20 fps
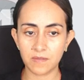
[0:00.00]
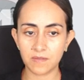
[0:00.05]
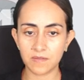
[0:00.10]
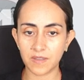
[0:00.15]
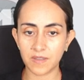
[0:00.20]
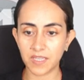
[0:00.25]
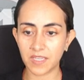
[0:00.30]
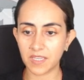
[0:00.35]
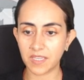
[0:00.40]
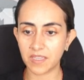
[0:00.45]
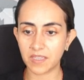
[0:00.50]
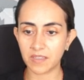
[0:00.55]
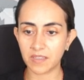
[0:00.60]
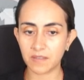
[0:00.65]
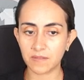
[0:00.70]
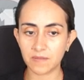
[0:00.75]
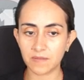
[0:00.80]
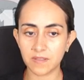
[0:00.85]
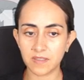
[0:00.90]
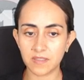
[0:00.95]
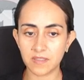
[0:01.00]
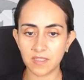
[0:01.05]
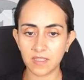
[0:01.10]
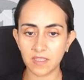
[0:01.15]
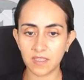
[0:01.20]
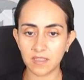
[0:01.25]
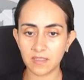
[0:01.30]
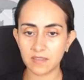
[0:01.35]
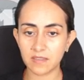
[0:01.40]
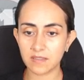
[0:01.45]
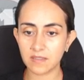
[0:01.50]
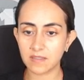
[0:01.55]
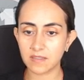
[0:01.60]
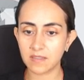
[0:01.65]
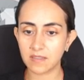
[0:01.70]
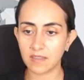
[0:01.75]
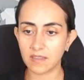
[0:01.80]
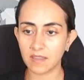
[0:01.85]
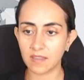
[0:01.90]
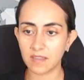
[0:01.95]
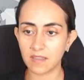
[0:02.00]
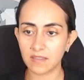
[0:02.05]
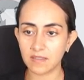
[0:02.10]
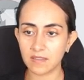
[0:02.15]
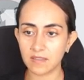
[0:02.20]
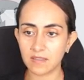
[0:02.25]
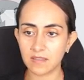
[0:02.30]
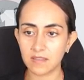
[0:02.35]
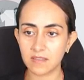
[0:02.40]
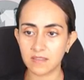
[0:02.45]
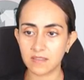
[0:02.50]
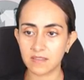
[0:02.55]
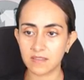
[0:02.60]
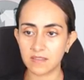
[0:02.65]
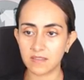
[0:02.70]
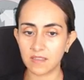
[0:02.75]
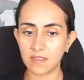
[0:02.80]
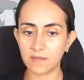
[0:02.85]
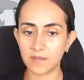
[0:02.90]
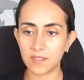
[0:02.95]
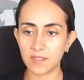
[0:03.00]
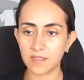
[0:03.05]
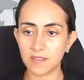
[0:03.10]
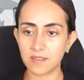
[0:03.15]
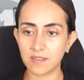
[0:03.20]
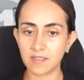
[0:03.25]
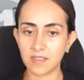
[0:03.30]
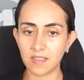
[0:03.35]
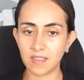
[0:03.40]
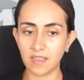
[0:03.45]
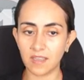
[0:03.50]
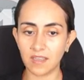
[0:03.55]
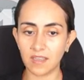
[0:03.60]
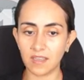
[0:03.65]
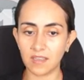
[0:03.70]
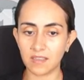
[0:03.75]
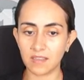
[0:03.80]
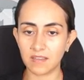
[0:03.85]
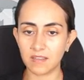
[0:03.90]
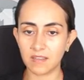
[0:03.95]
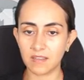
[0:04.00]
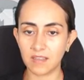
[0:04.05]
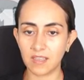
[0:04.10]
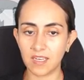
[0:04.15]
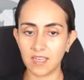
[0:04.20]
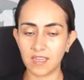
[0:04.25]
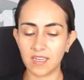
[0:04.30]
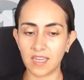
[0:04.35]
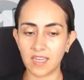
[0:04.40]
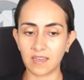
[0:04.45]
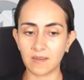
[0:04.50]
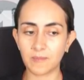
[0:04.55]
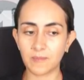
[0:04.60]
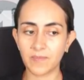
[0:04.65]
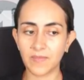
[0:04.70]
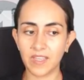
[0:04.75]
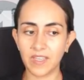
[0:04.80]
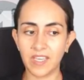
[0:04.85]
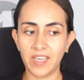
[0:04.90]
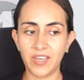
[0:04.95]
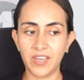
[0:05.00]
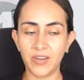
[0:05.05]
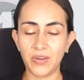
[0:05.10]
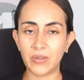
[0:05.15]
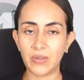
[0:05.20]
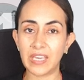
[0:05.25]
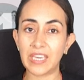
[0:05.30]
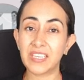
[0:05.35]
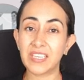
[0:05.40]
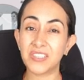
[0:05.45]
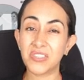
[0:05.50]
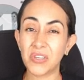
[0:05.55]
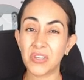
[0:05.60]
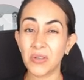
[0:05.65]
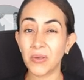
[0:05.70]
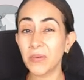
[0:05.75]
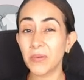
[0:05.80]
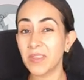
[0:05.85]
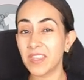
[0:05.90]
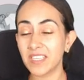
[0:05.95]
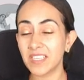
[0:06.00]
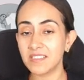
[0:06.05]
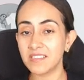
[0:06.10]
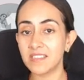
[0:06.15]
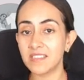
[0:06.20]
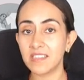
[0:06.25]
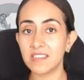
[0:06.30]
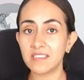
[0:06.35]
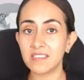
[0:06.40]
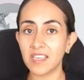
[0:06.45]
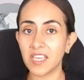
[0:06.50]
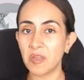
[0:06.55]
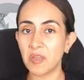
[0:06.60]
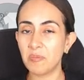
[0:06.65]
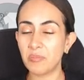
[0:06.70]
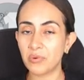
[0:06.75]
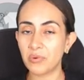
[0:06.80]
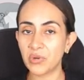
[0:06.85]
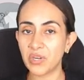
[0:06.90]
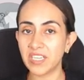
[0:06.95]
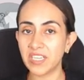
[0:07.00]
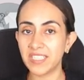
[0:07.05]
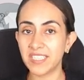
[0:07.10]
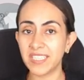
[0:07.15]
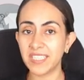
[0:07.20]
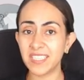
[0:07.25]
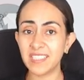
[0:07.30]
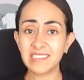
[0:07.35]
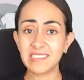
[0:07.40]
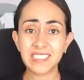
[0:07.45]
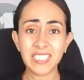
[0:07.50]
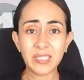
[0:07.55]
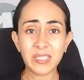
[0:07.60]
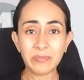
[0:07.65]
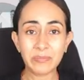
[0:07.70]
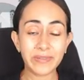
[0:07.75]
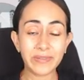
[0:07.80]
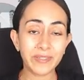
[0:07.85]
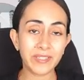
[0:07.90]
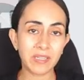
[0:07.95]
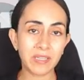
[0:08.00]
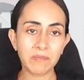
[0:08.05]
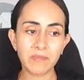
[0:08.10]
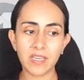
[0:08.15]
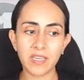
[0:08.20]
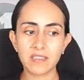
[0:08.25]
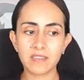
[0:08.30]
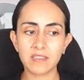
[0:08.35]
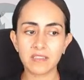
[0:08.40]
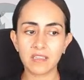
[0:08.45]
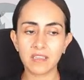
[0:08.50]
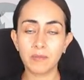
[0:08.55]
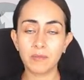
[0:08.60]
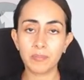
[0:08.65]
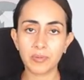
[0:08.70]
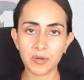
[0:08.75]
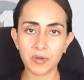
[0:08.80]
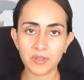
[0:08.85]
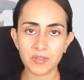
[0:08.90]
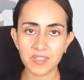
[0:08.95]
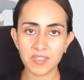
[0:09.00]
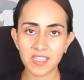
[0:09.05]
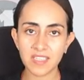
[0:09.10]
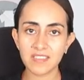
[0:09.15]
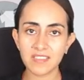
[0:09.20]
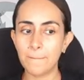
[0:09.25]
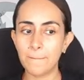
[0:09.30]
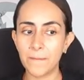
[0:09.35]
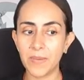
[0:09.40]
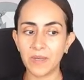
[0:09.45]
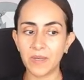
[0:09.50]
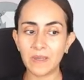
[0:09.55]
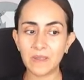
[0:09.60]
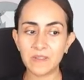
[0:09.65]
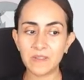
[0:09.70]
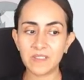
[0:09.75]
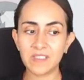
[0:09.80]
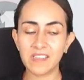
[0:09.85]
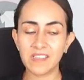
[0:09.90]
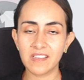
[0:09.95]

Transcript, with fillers: 5, 6, yes, 7, 8, and 9. Okay, so this is a pretty simple and basic process, but